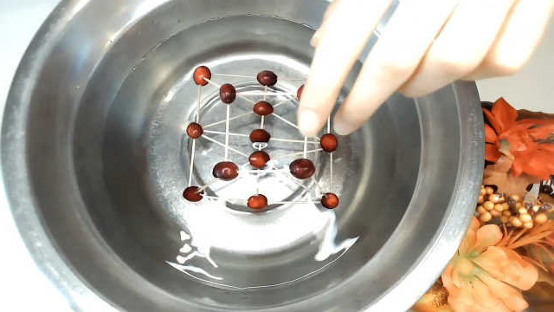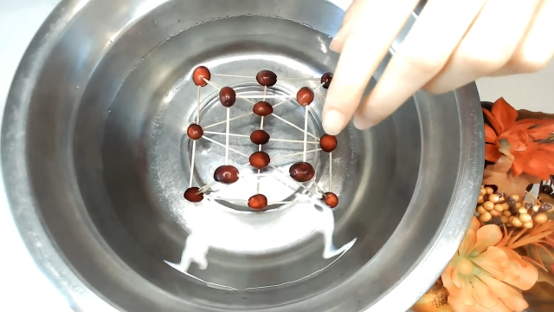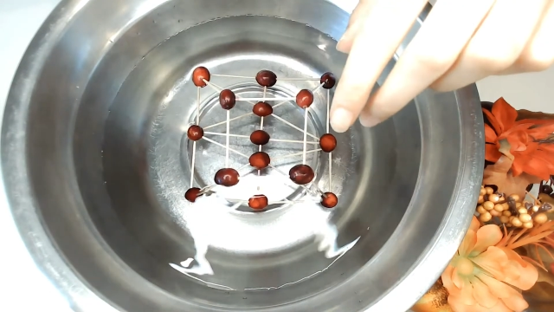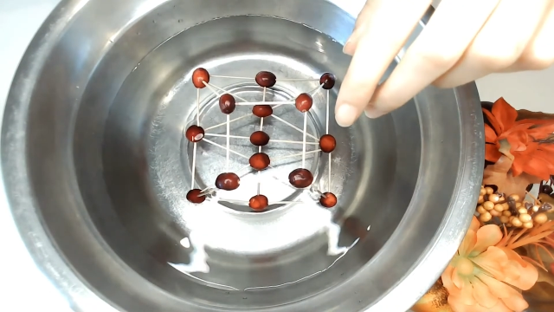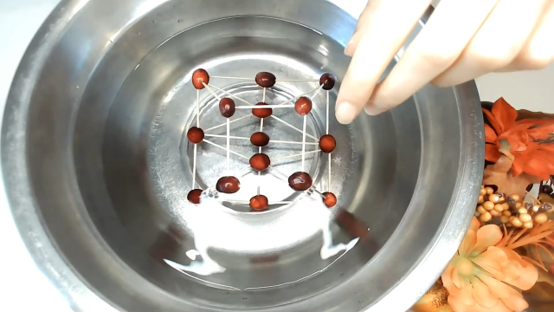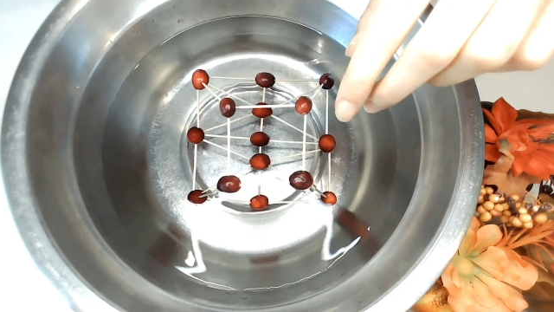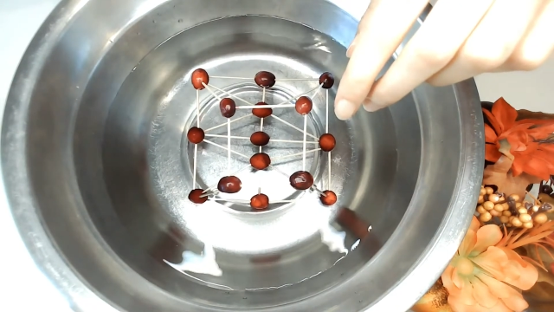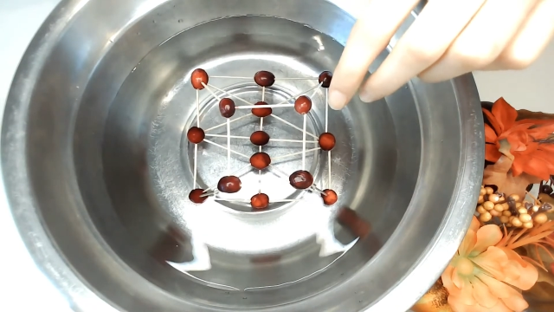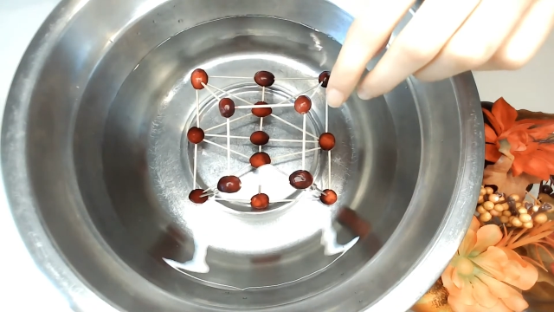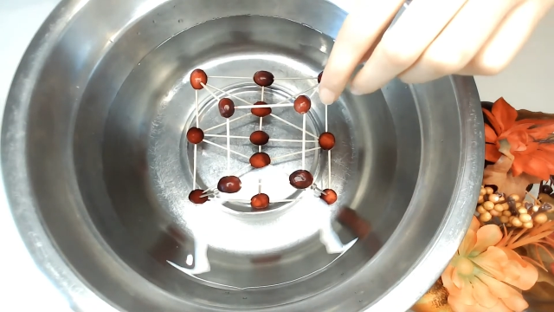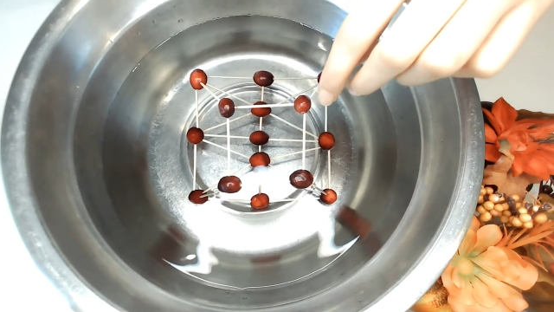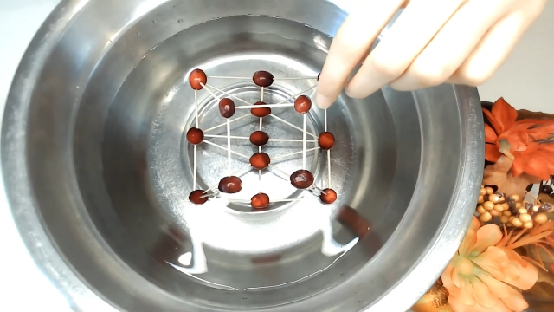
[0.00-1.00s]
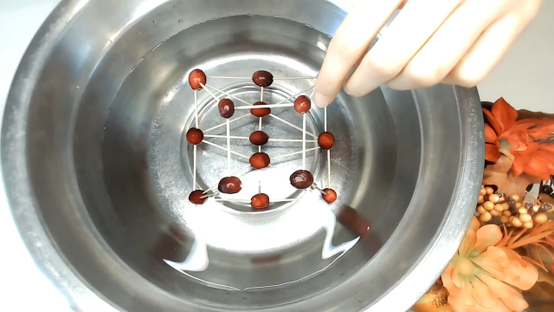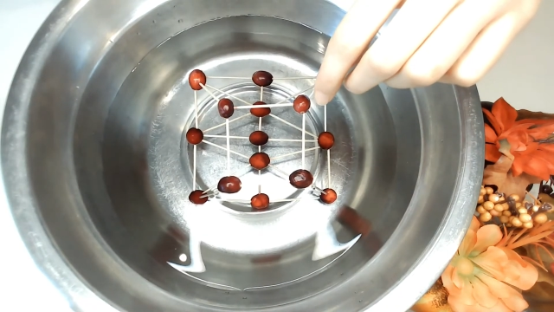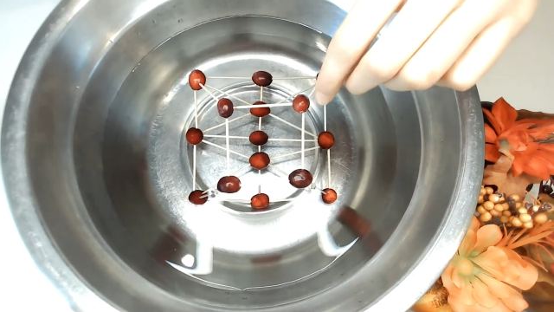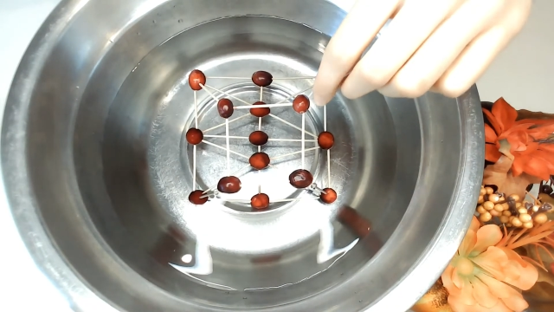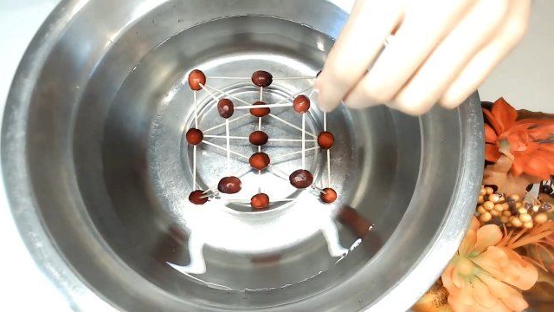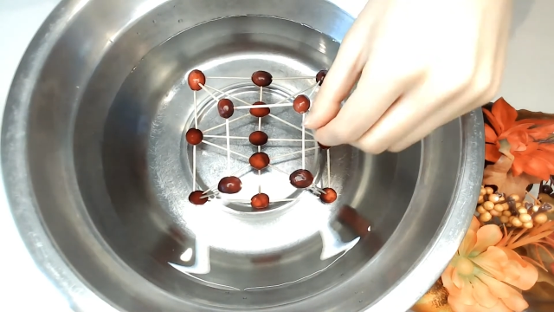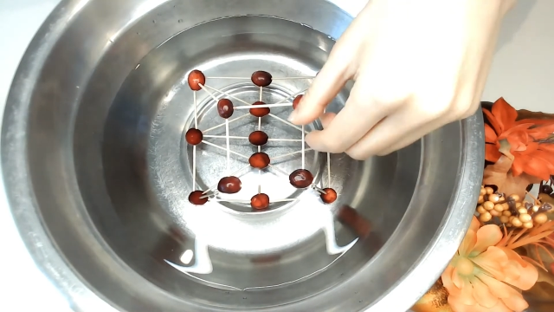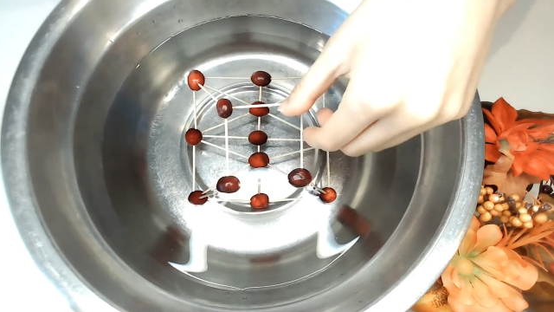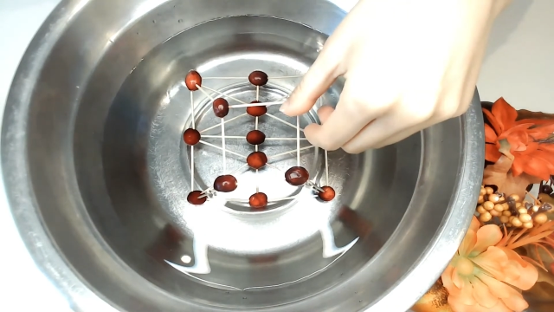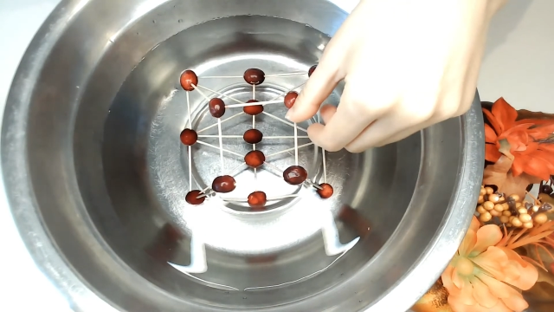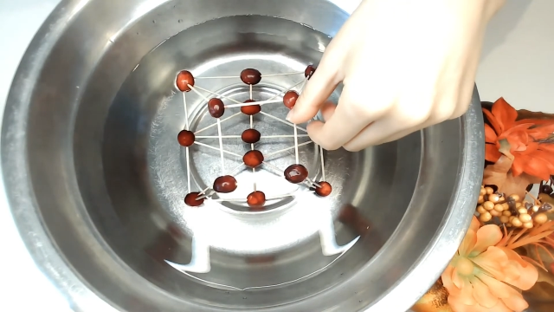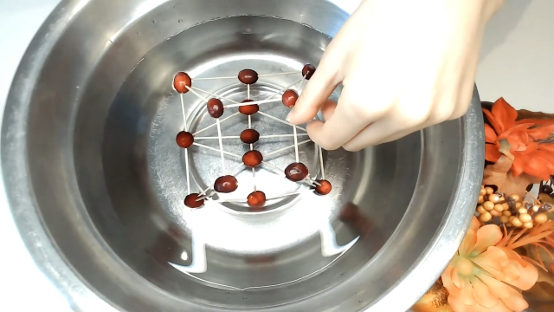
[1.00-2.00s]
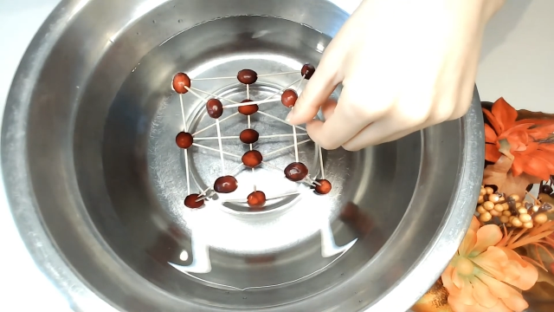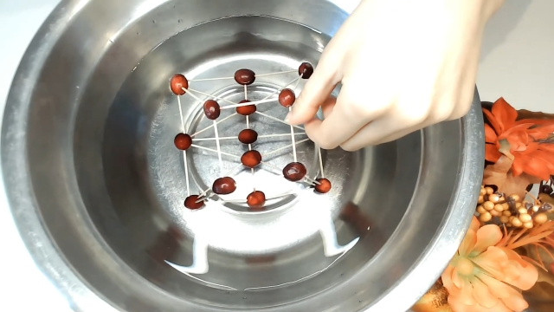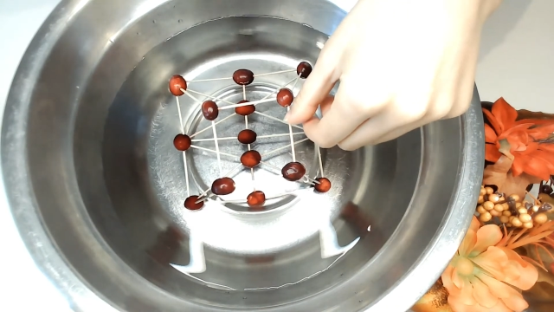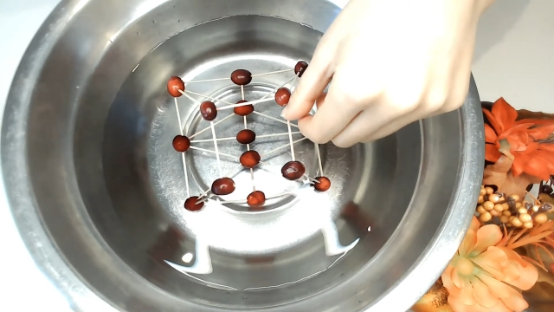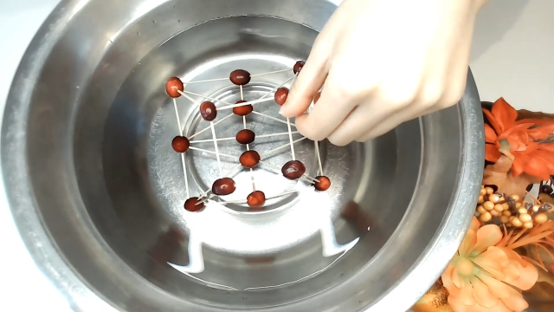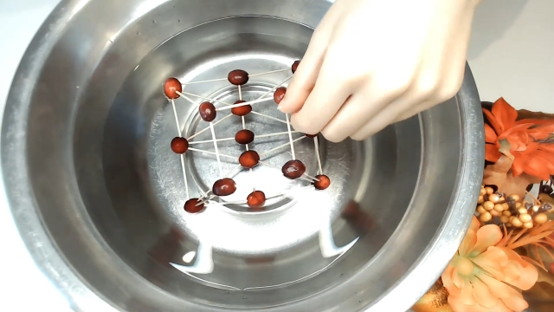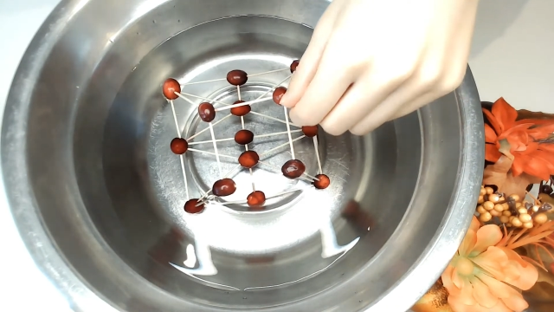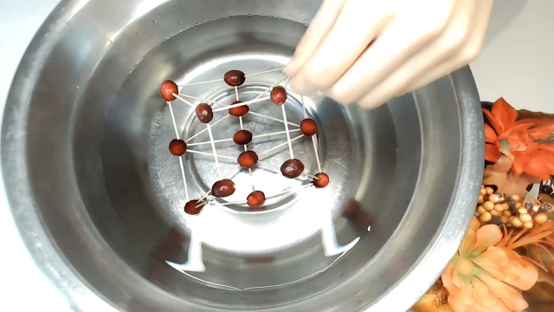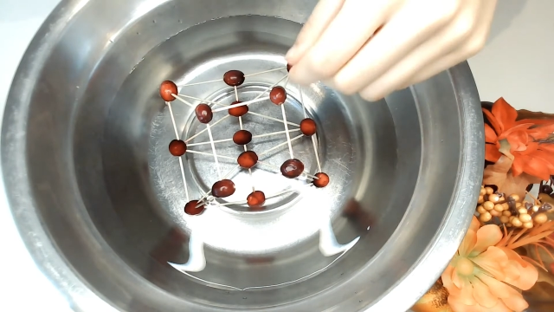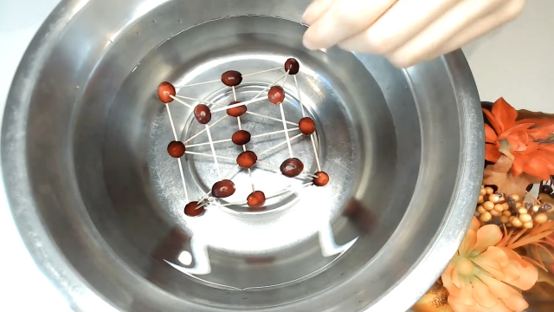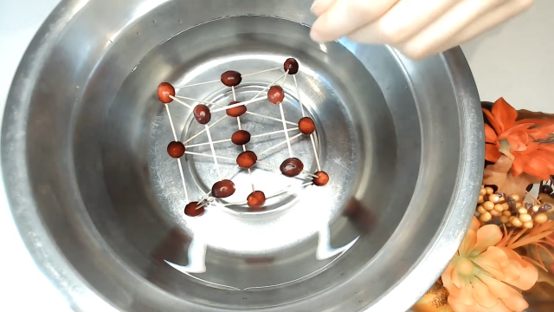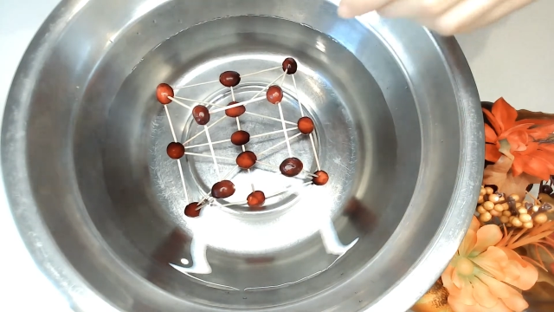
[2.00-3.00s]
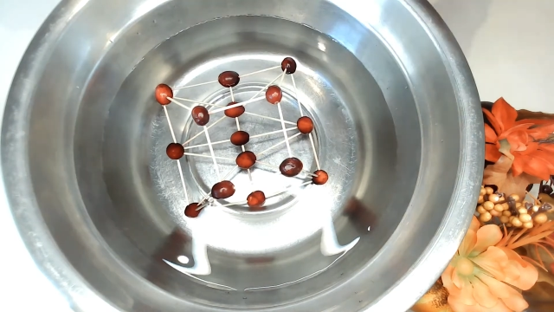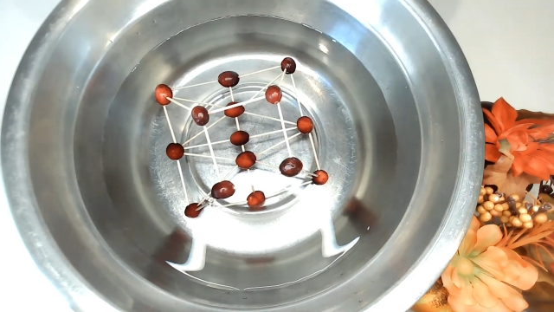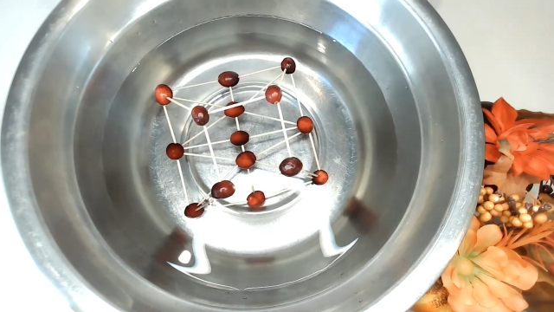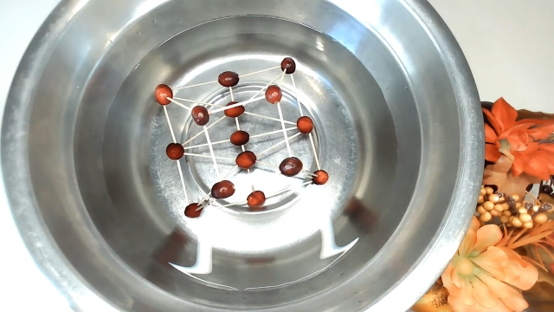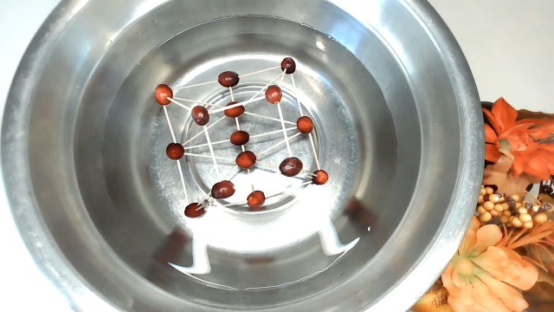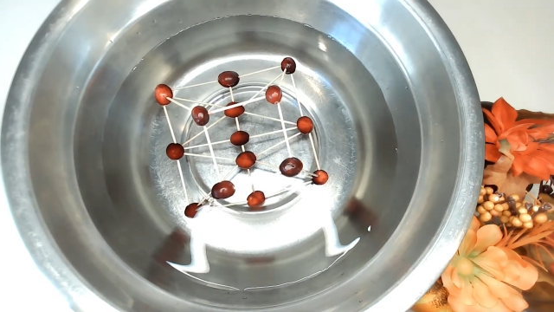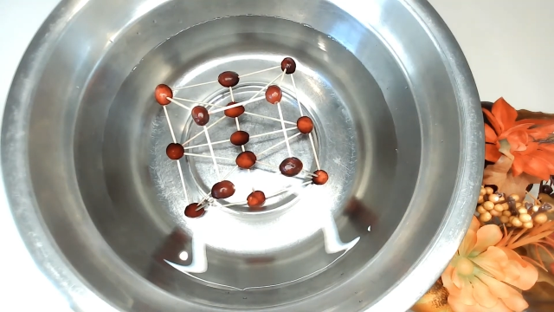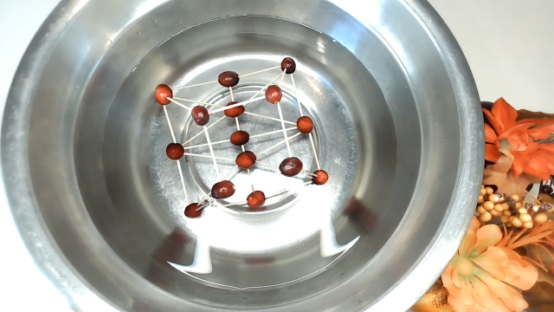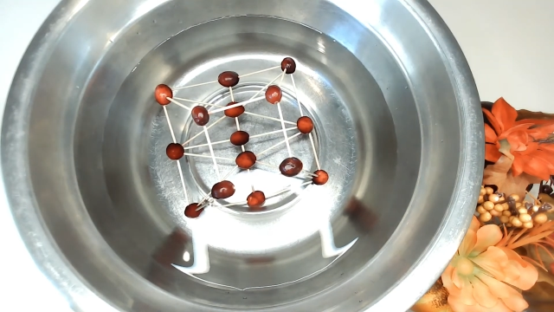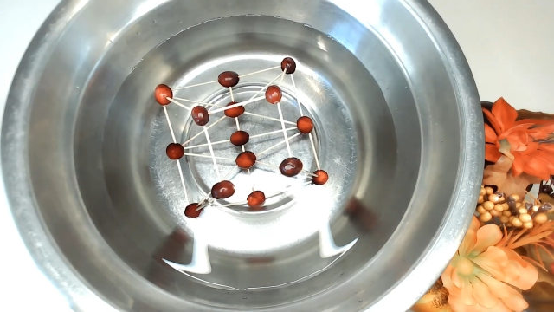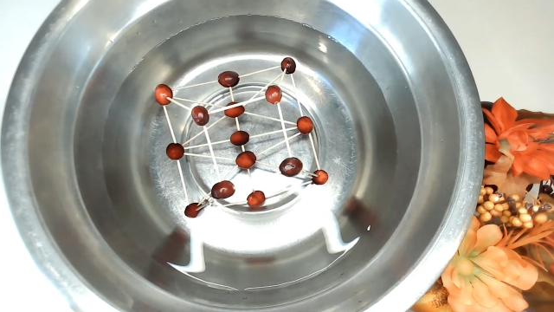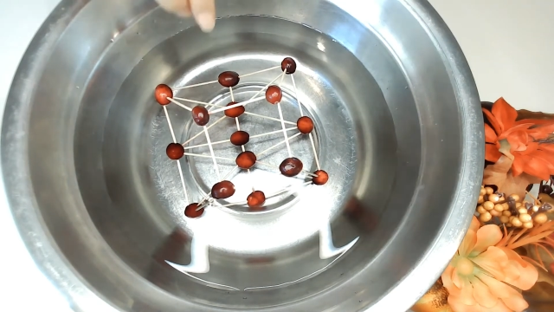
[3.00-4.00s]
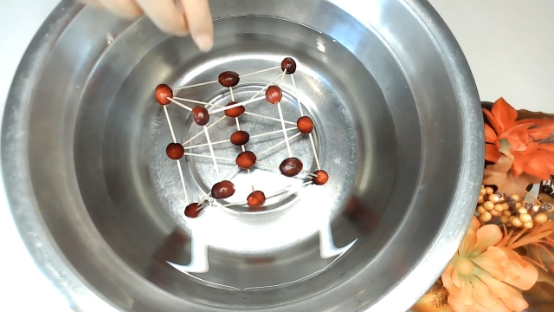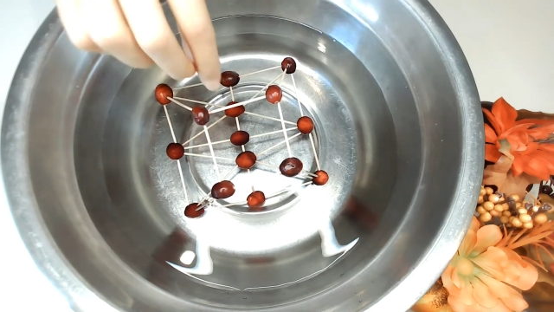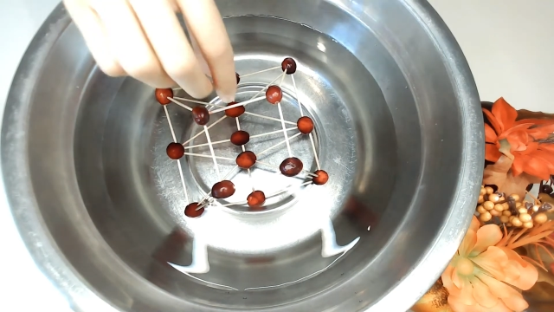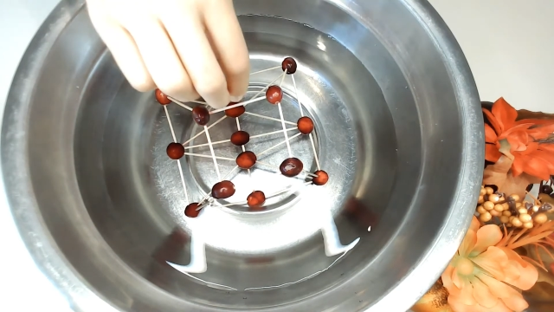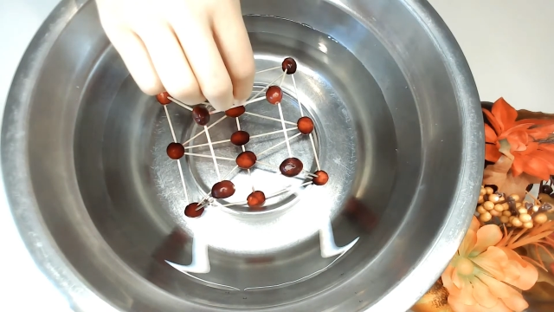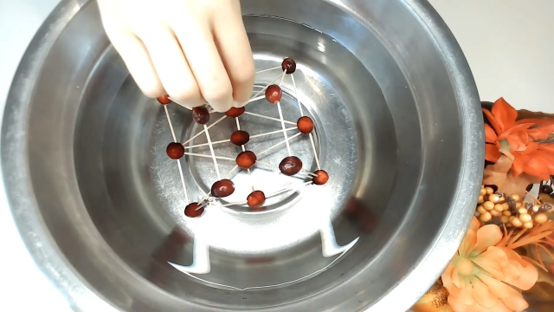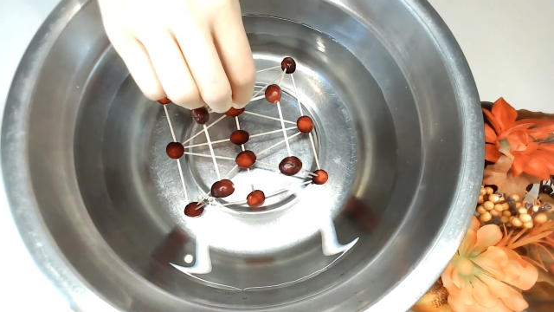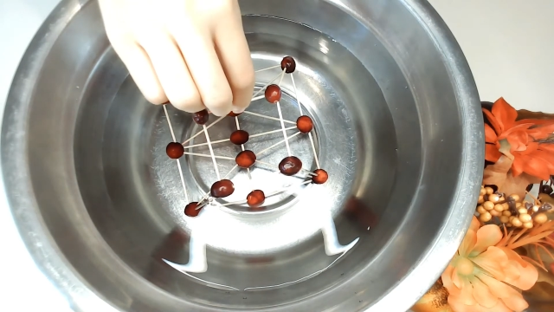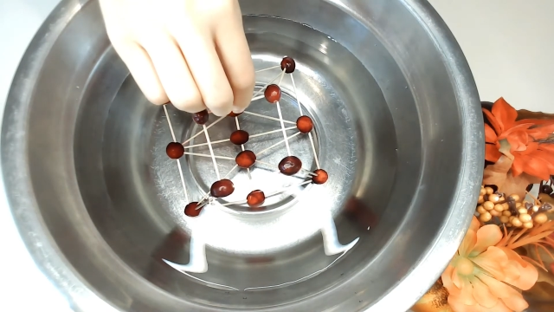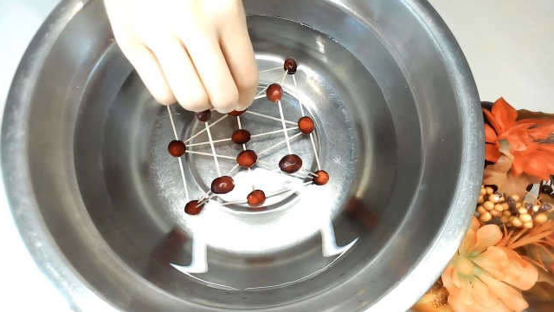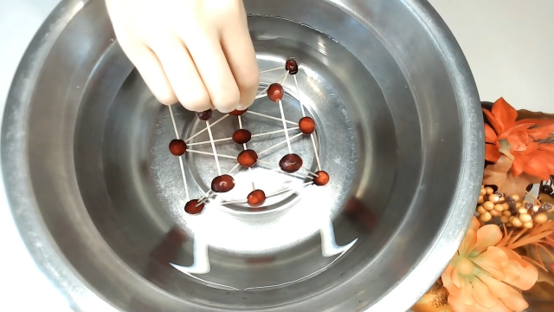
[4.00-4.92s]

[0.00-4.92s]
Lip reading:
Nobody's mouth can be seen.